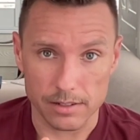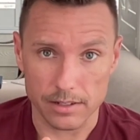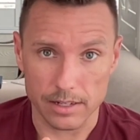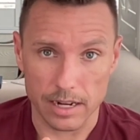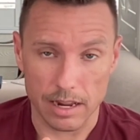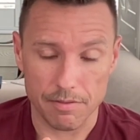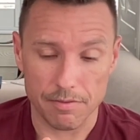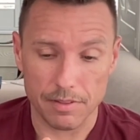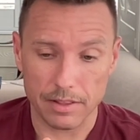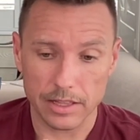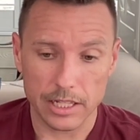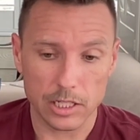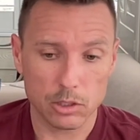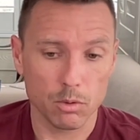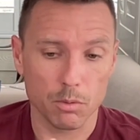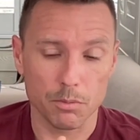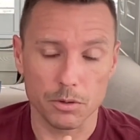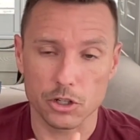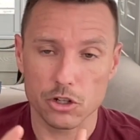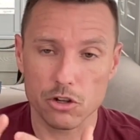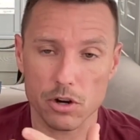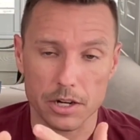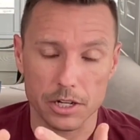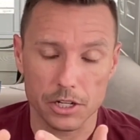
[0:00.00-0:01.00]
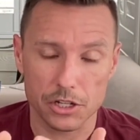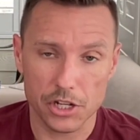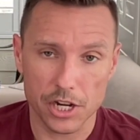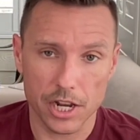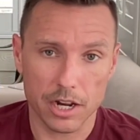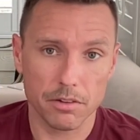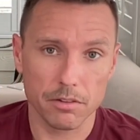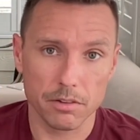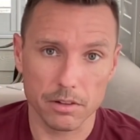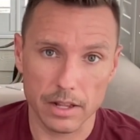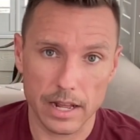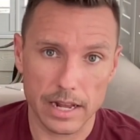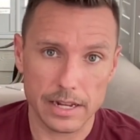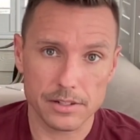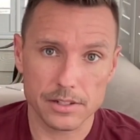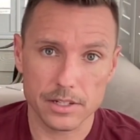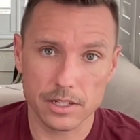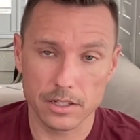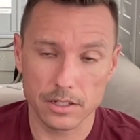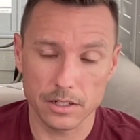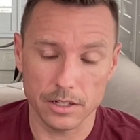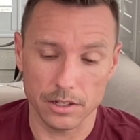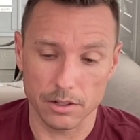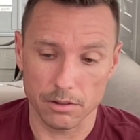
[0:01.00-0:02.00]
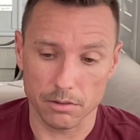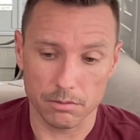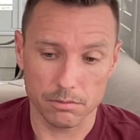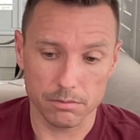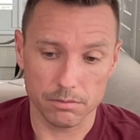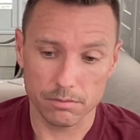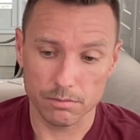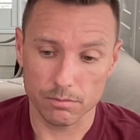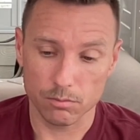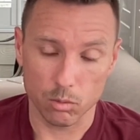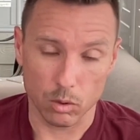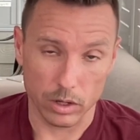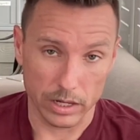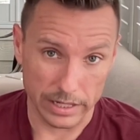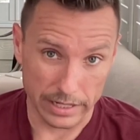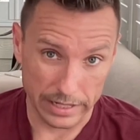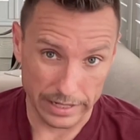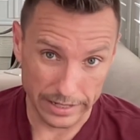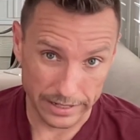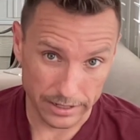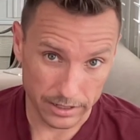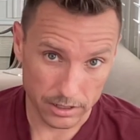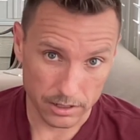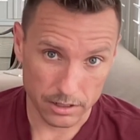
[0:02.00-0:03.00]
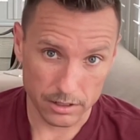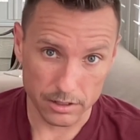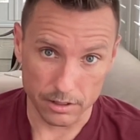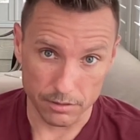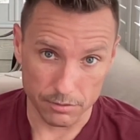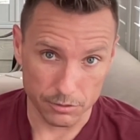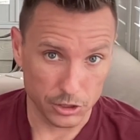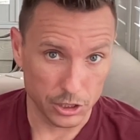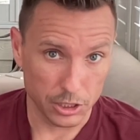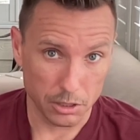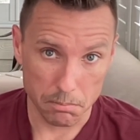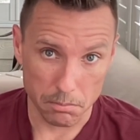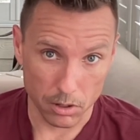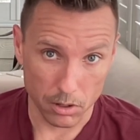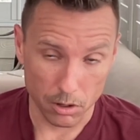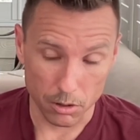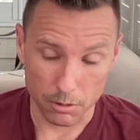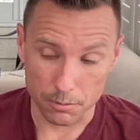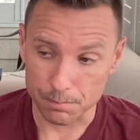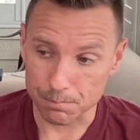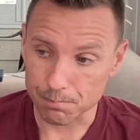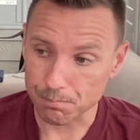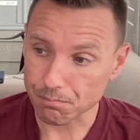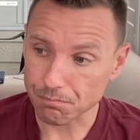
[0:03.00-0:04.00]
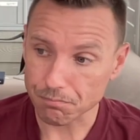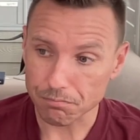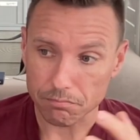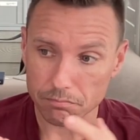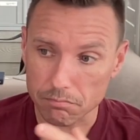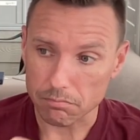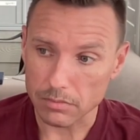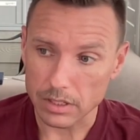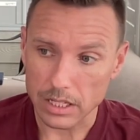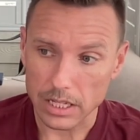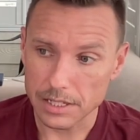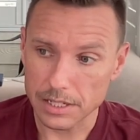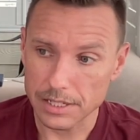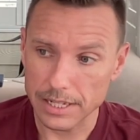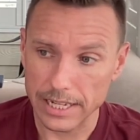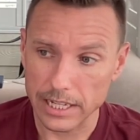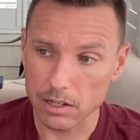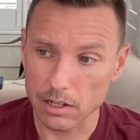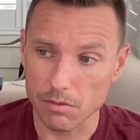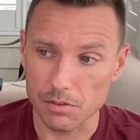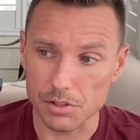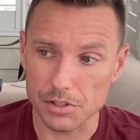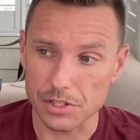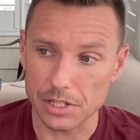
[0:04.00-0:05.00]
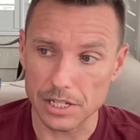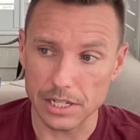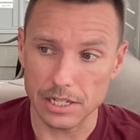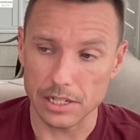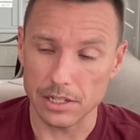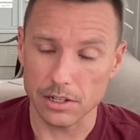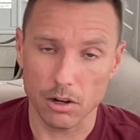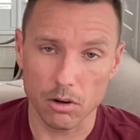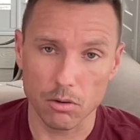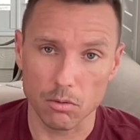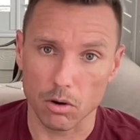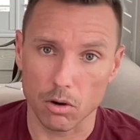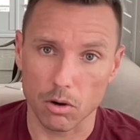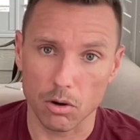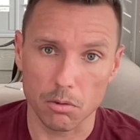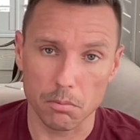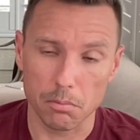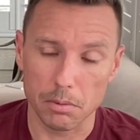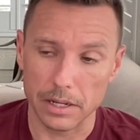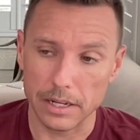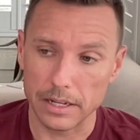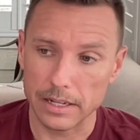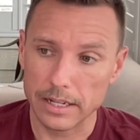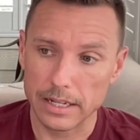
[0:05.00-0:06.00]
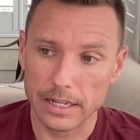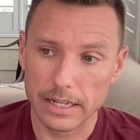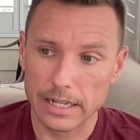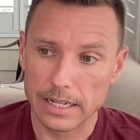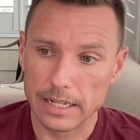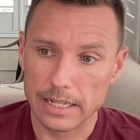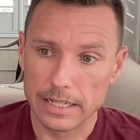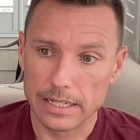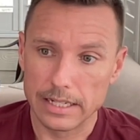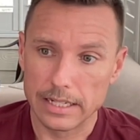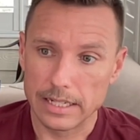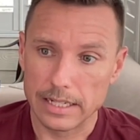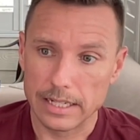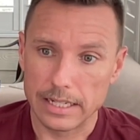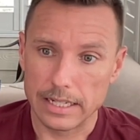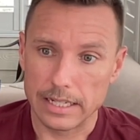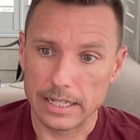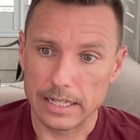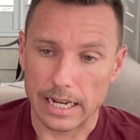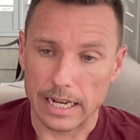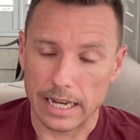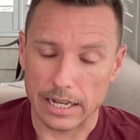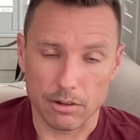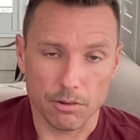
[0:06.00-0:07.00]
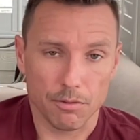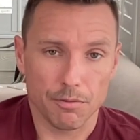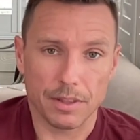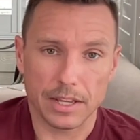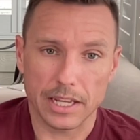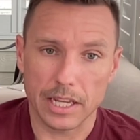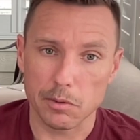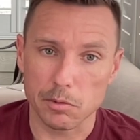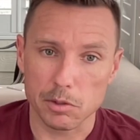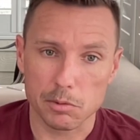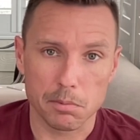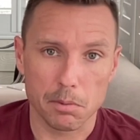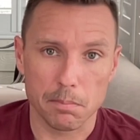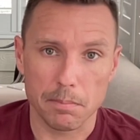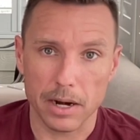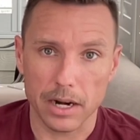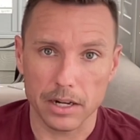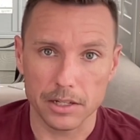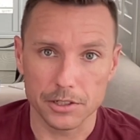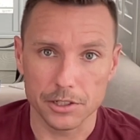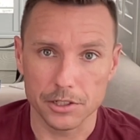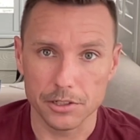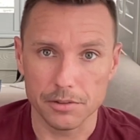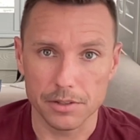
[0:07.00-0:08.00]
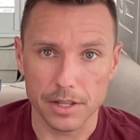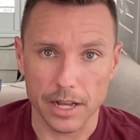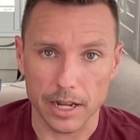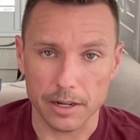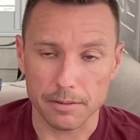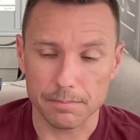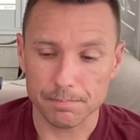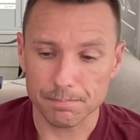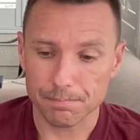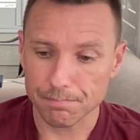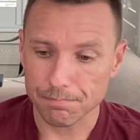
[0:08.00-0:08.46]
And I think that's what we were trying to channel the last, you know, what, year of Jimbo taking over the CEO role, but I don't think he was prepared to do that.